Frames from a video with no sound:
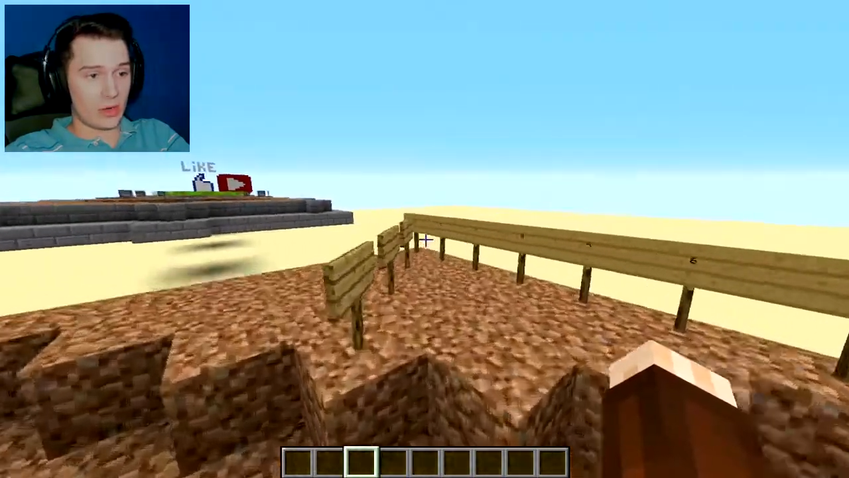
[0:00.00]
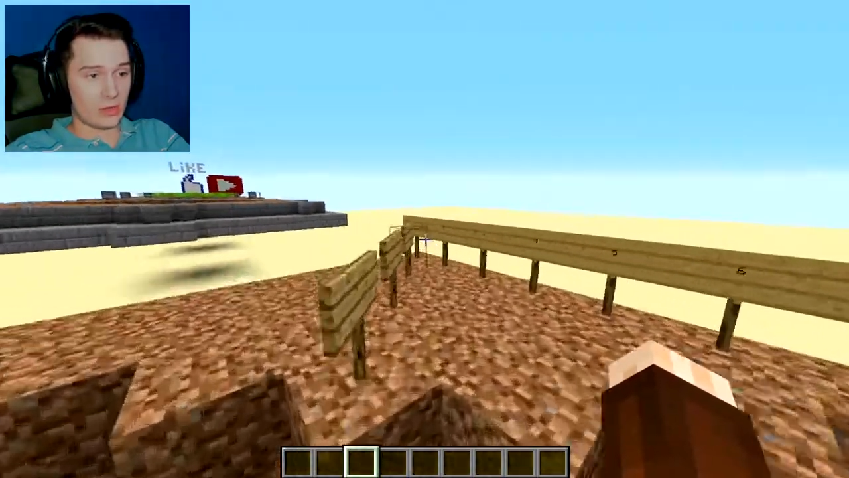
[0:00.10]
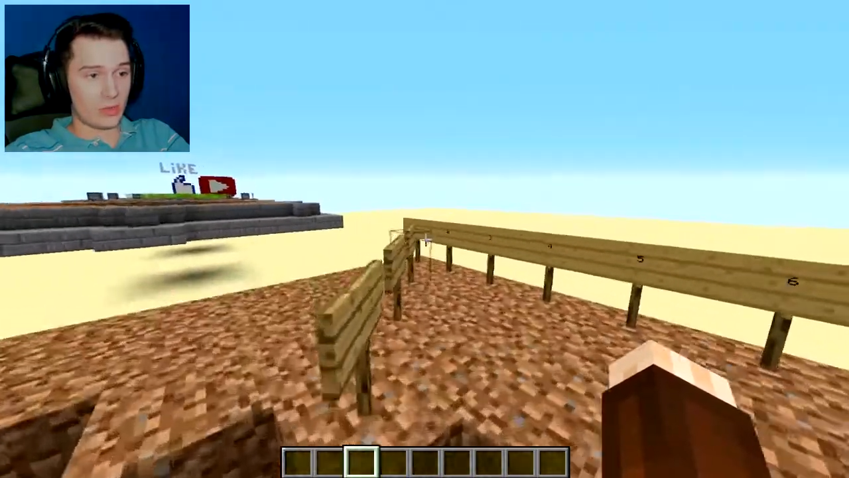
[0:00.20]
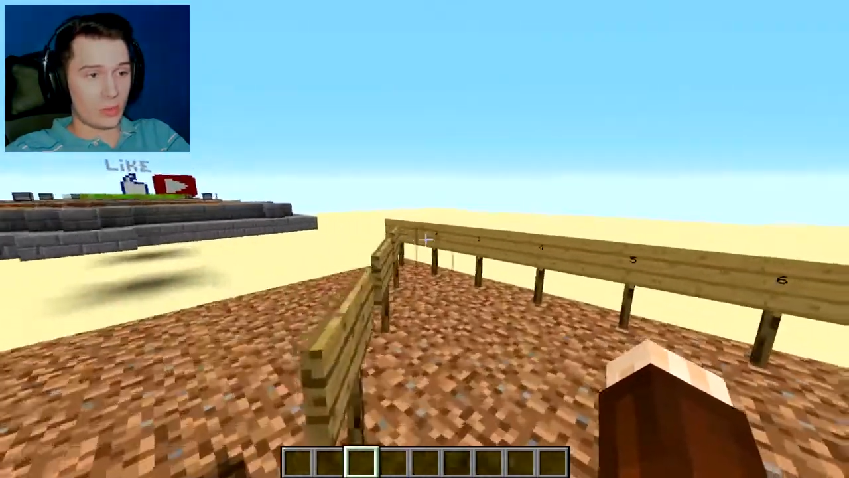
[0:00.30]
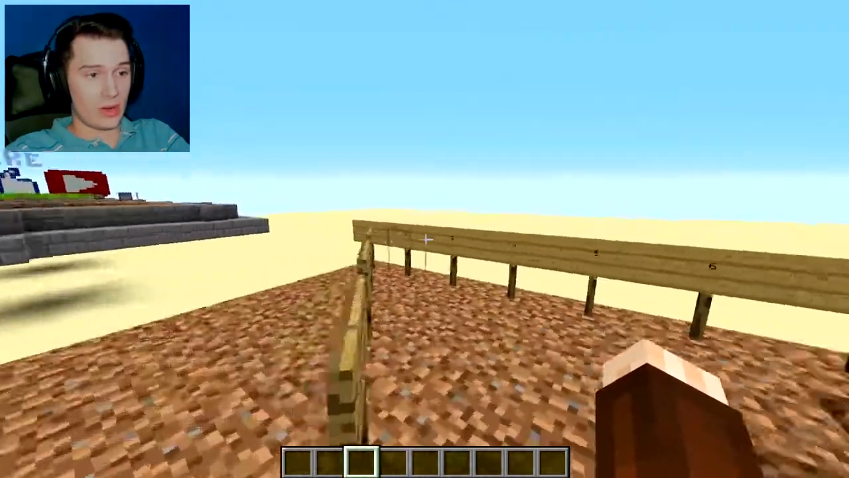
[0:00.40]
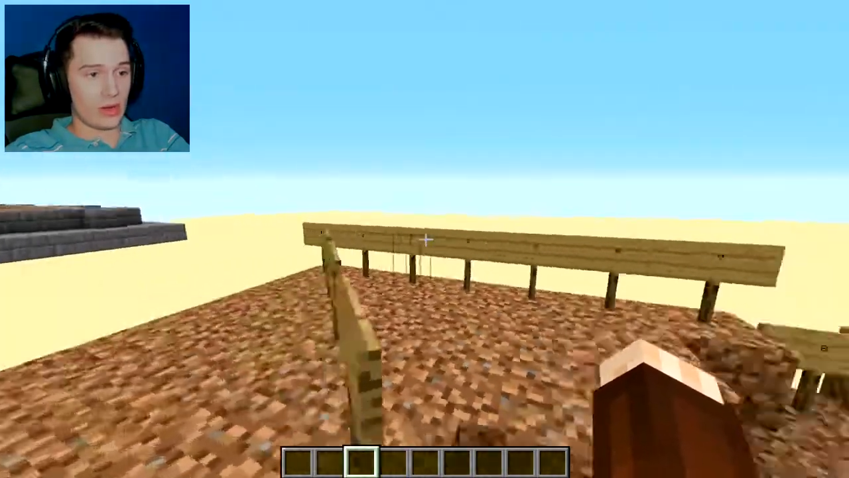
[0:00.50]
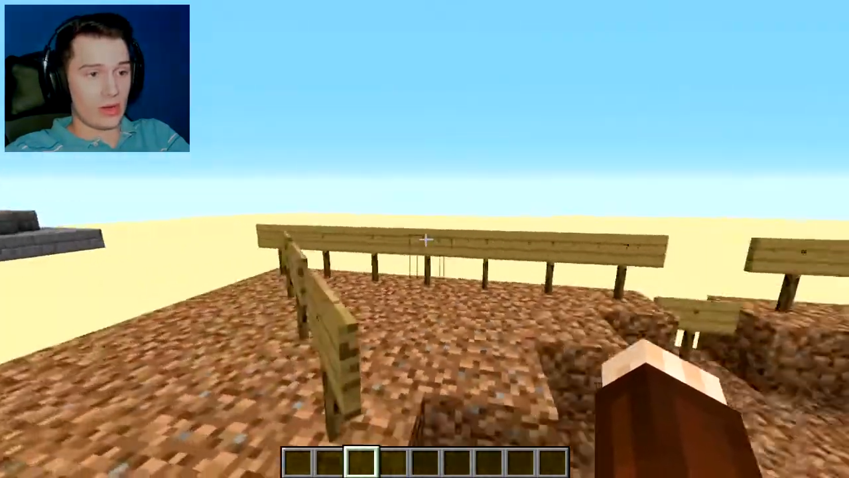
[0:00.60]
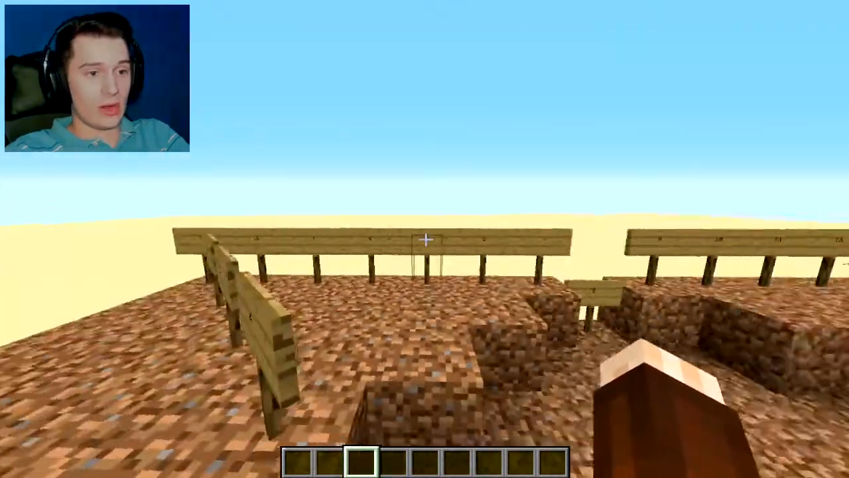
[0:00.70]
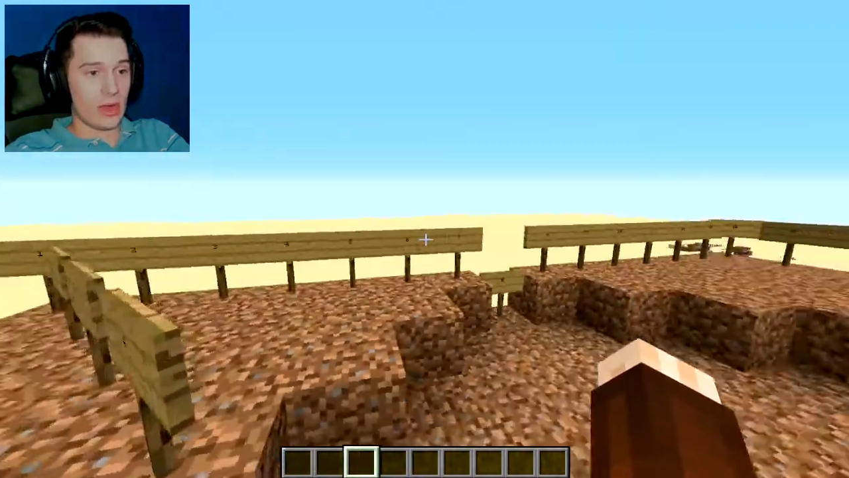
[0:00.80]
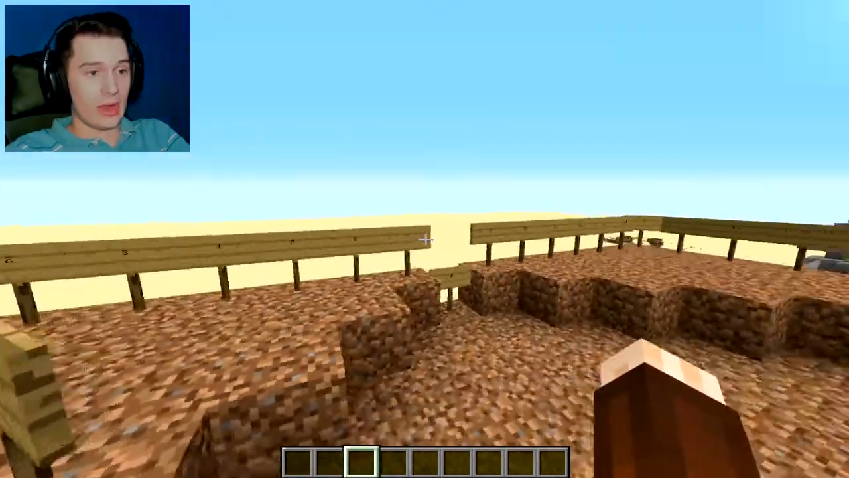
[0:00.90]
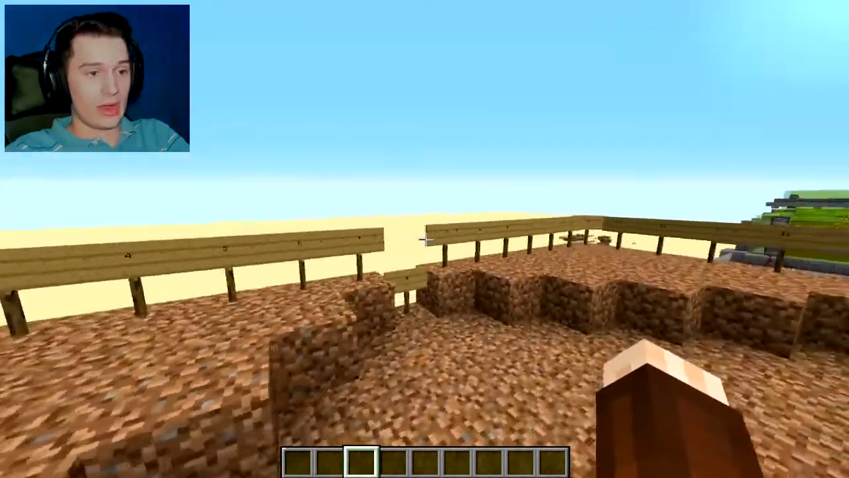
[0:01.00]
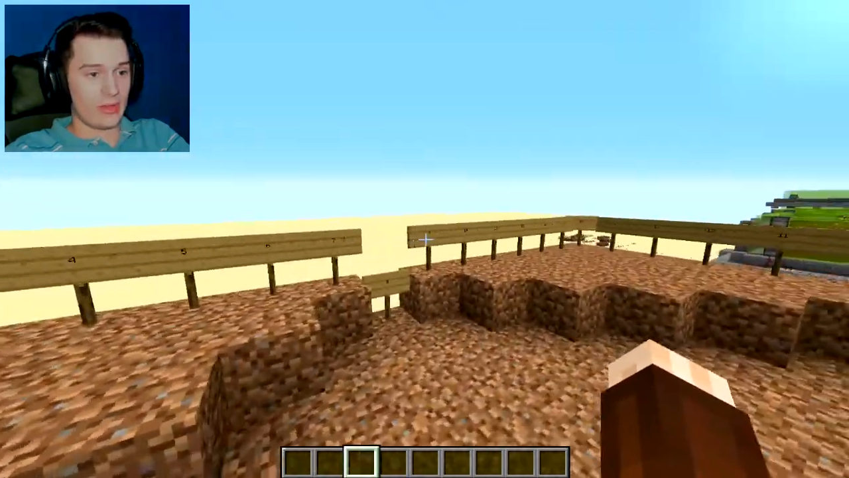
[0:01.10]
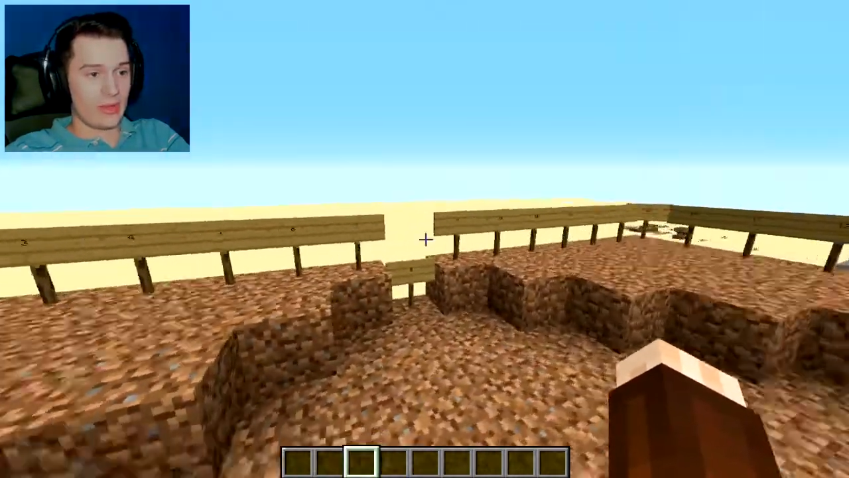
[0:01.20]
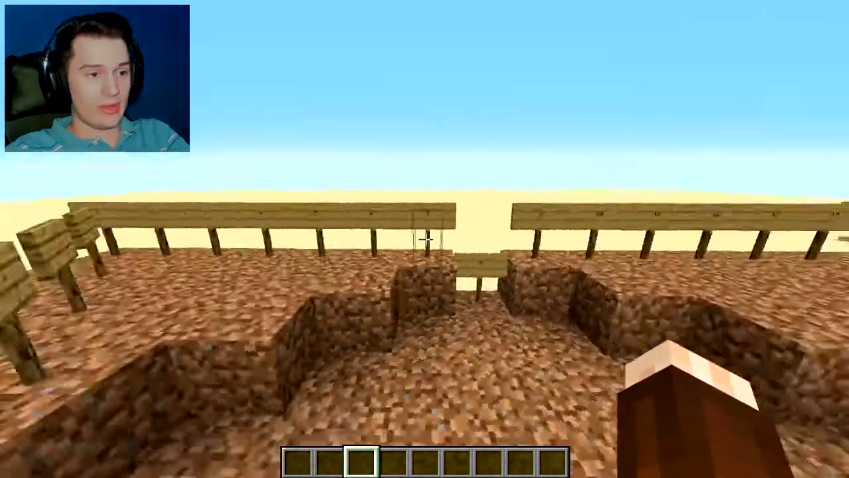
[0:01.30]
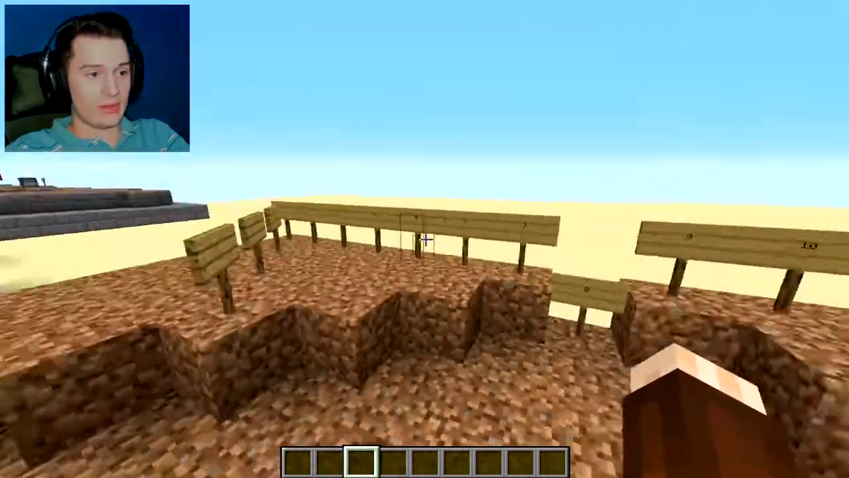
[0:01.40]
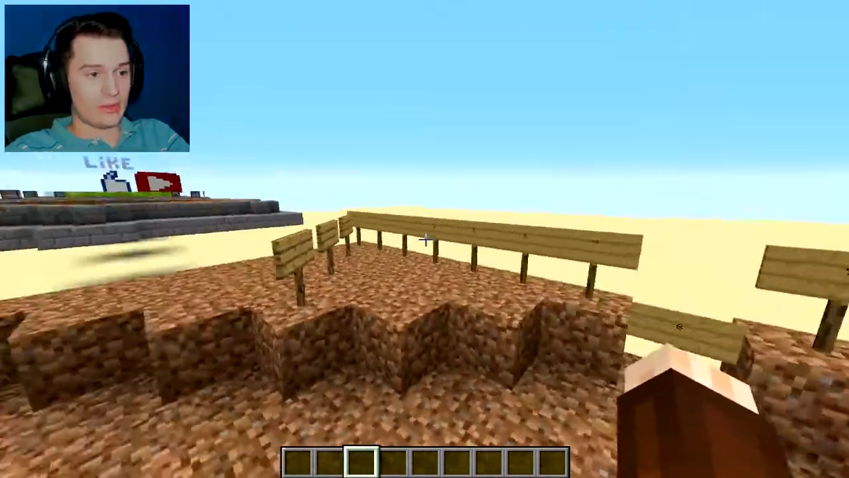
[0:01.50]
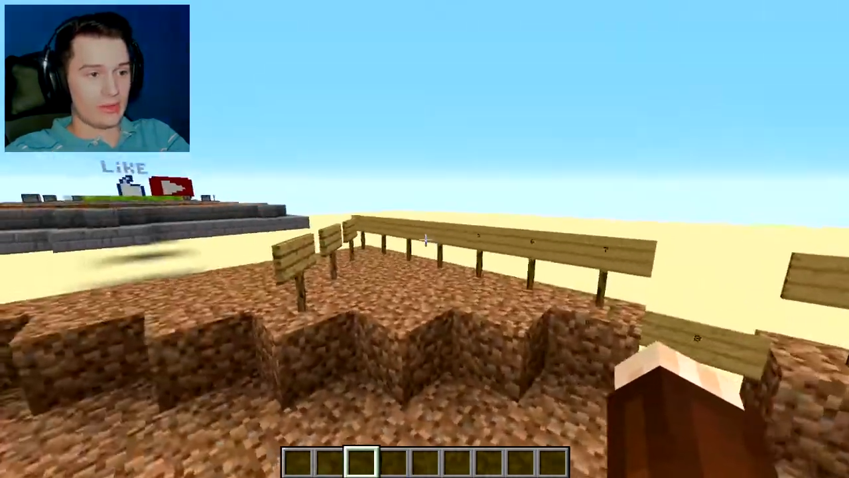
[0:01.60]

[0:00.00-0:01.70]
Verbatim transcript: dirt square like this.